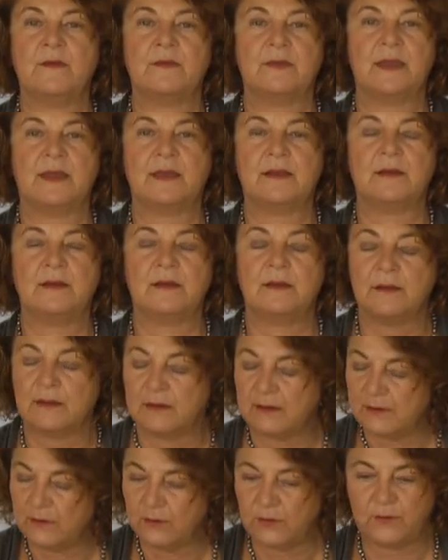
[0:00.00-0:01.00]
then
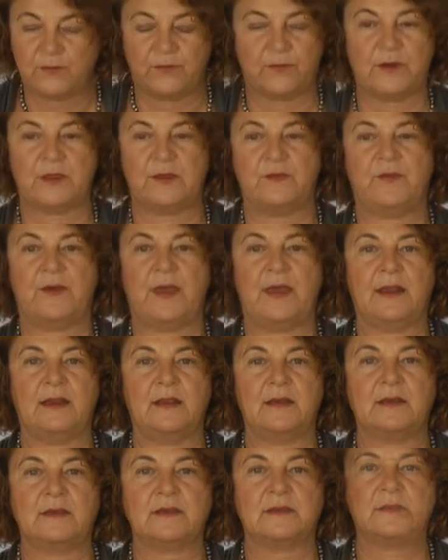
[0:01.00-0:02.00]
look for the
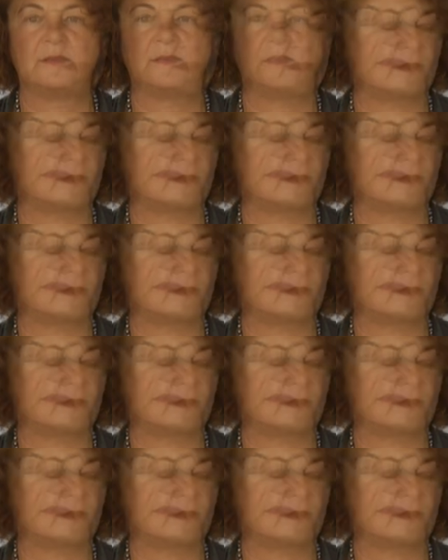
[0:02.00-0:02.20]
failures